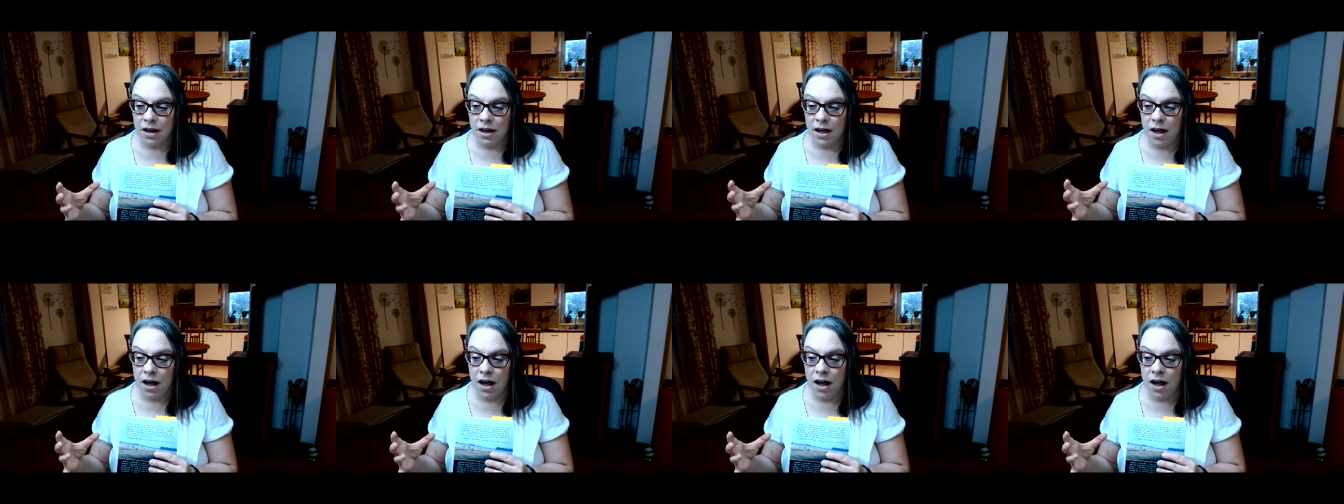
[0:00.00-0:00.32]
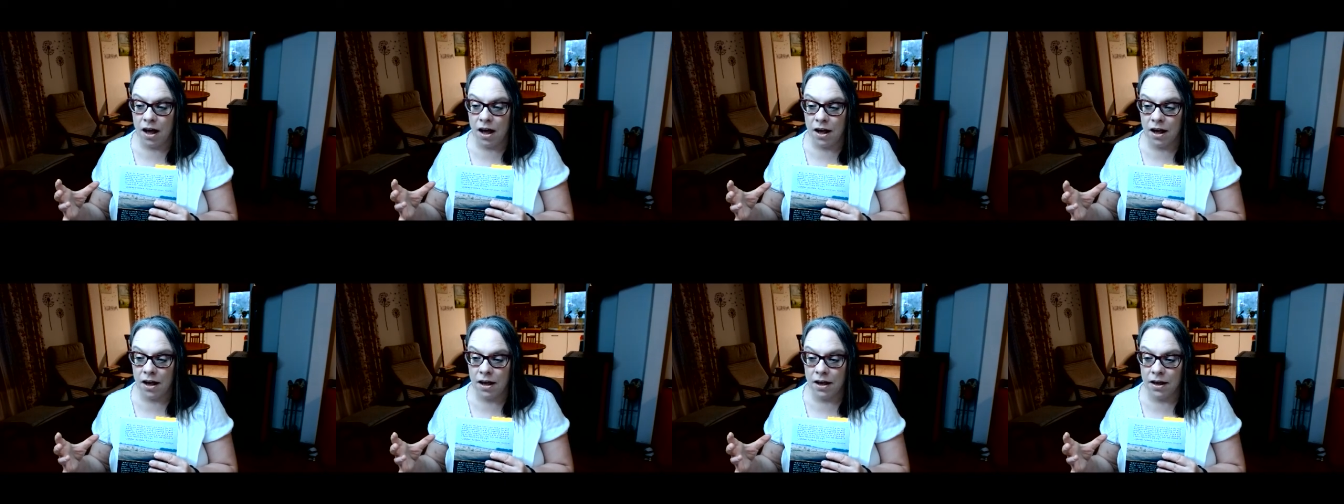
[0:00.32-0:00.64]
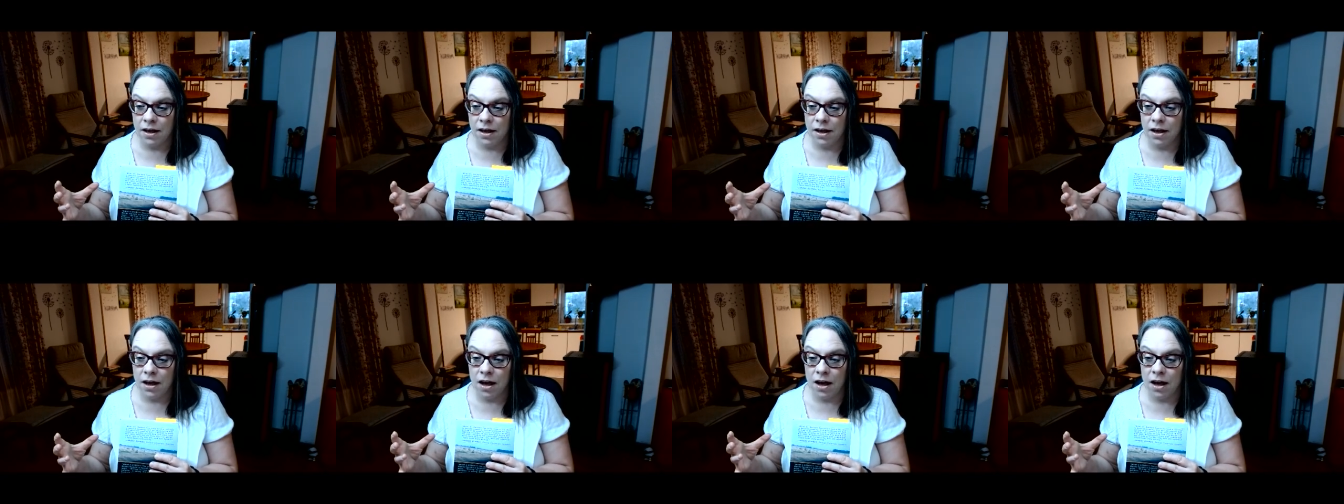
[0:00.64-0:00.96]
uh,
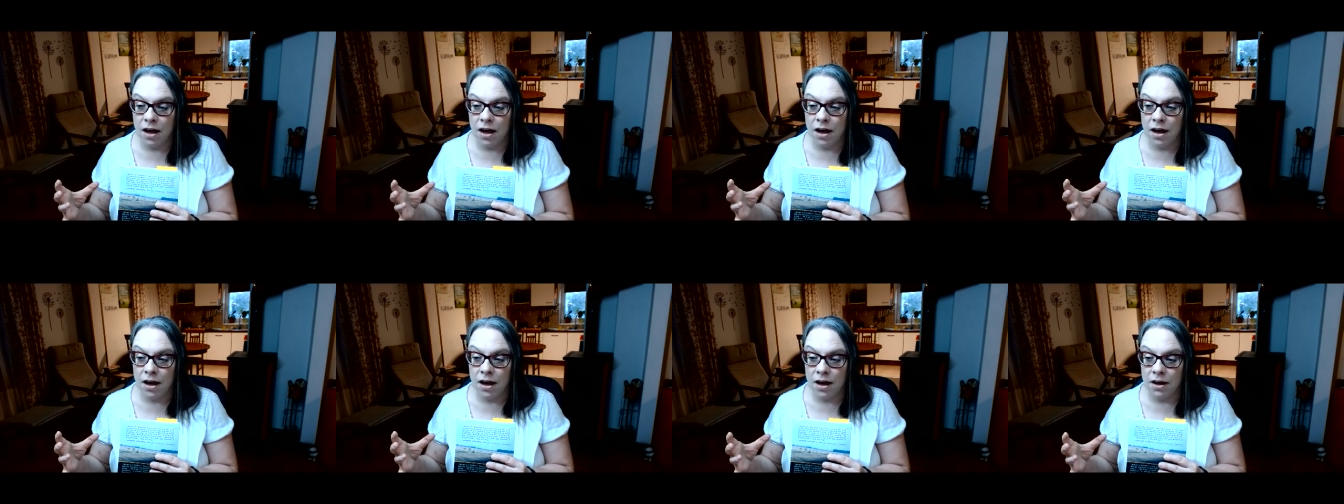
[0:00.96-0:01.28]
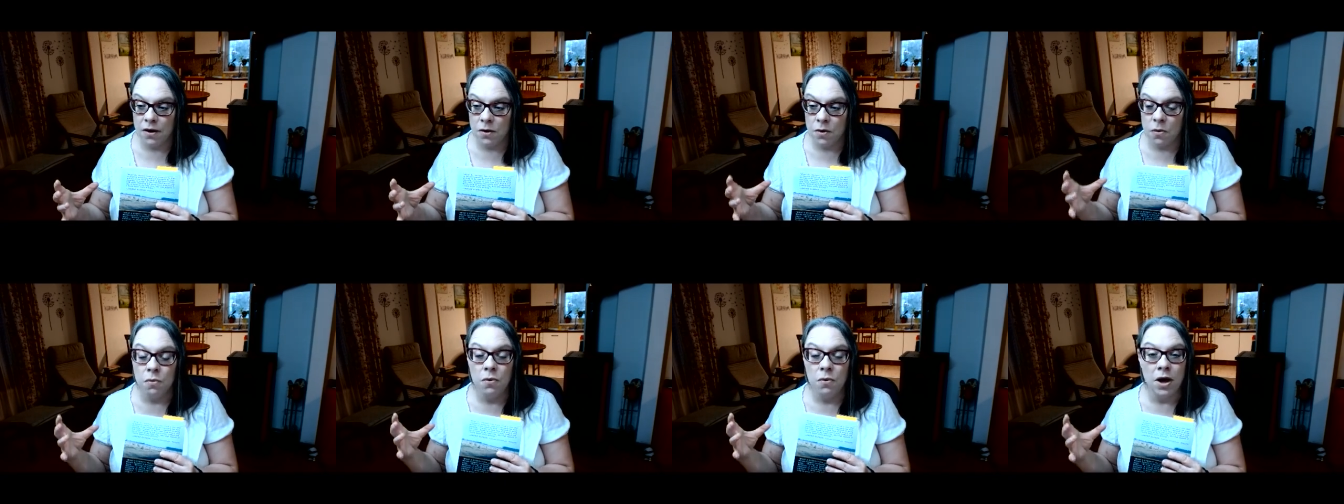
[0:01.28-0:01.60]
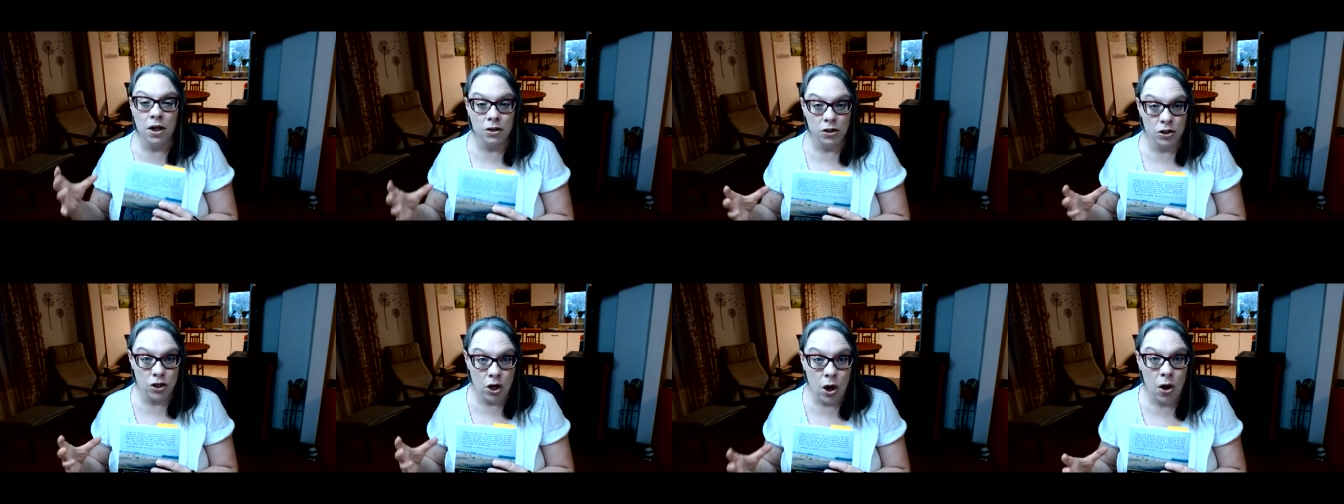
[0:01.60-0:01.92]
uh,
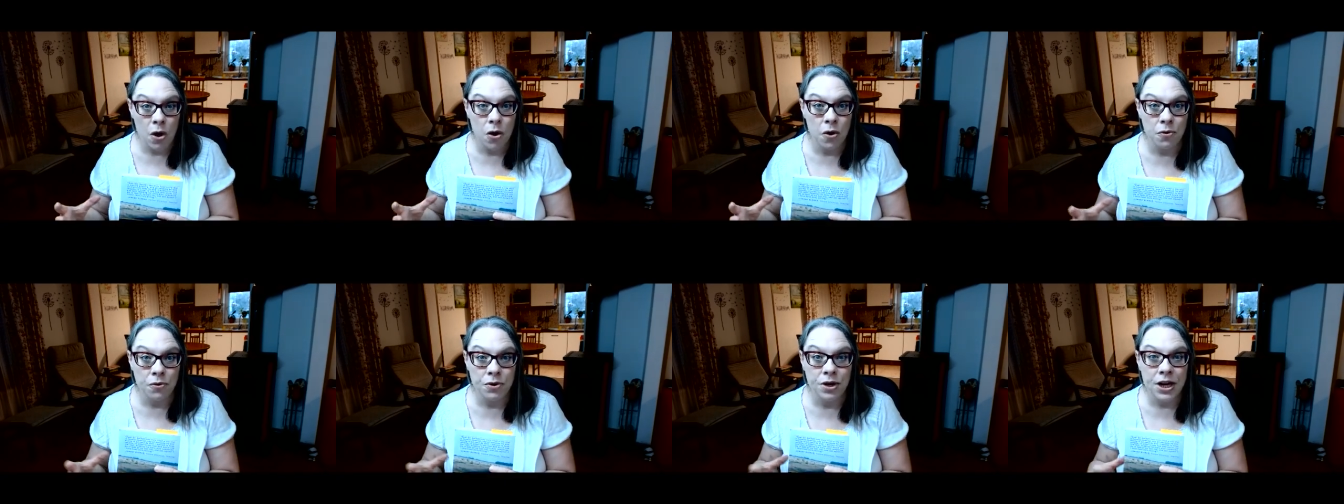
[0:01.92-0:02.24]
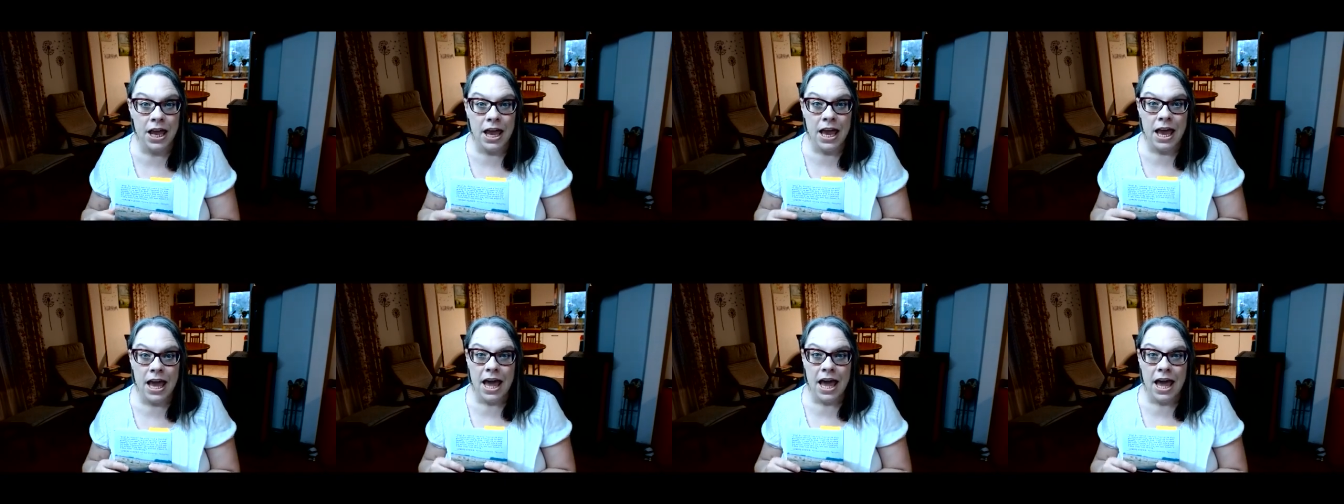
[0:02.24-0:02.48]
well known.